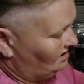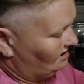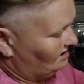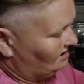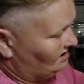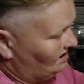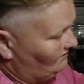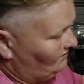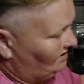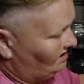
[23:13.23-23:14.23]
and then
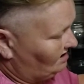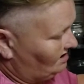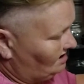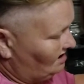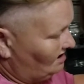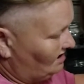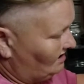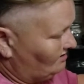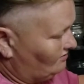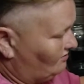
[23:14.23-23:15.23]
that way later